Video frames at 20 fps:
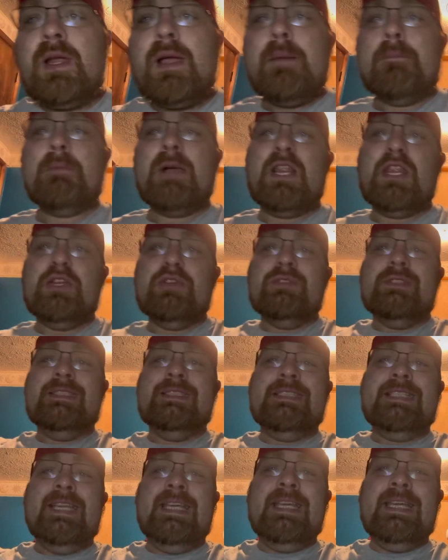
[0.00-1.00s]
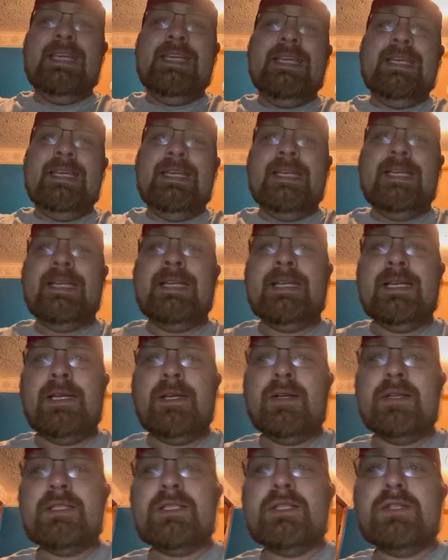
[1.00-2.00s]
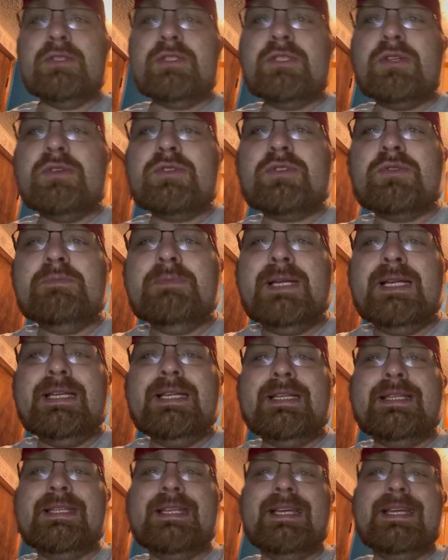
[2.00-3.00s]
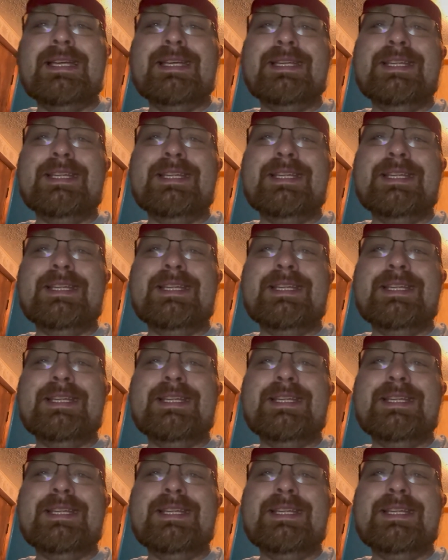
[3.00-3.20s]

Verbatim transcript: my little dig in and this little social media thing.